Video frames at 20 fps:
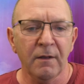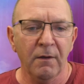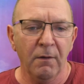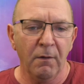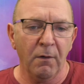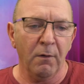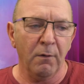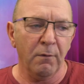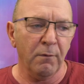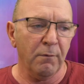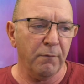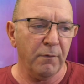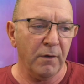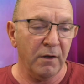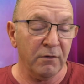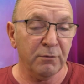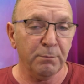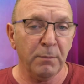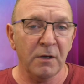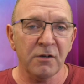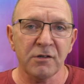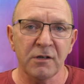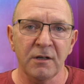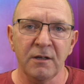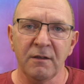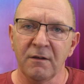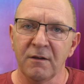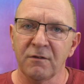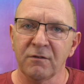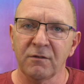of especially
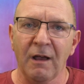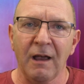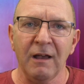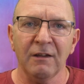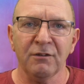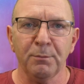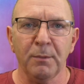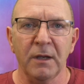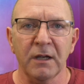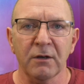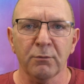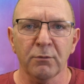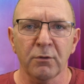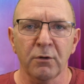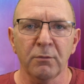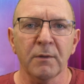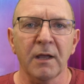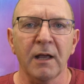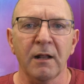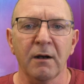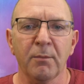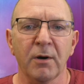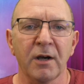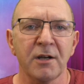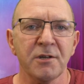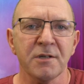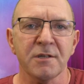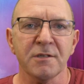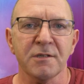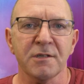this ASPEQT room
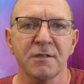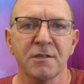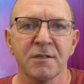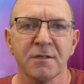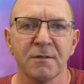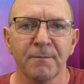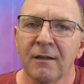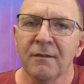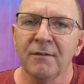calibration system.